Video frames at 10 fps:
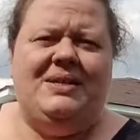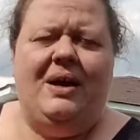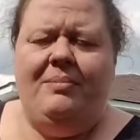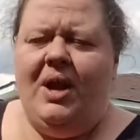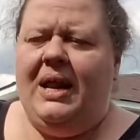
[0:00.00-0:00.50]
So
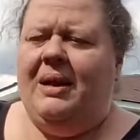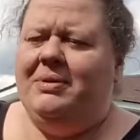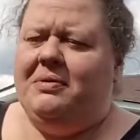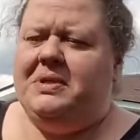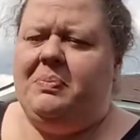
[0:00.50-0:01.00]
I'm not
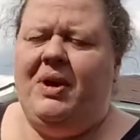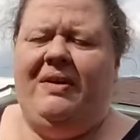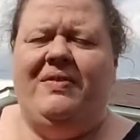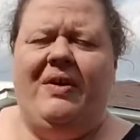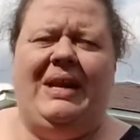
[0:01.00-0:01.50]
able to respond
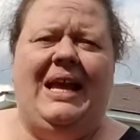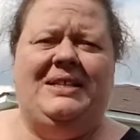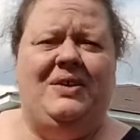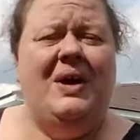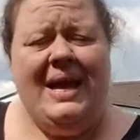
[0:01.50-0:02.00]
even though I'd like
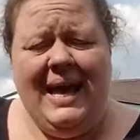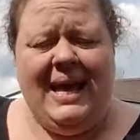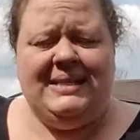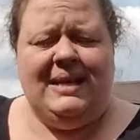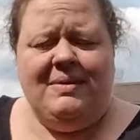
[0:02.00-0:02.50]
to,
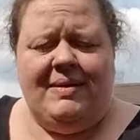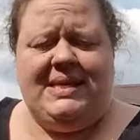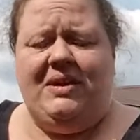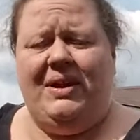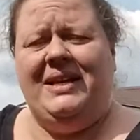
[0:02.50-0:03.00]
and
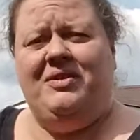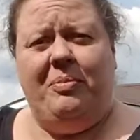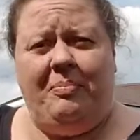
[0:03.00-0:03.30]
sometimes I don't get to.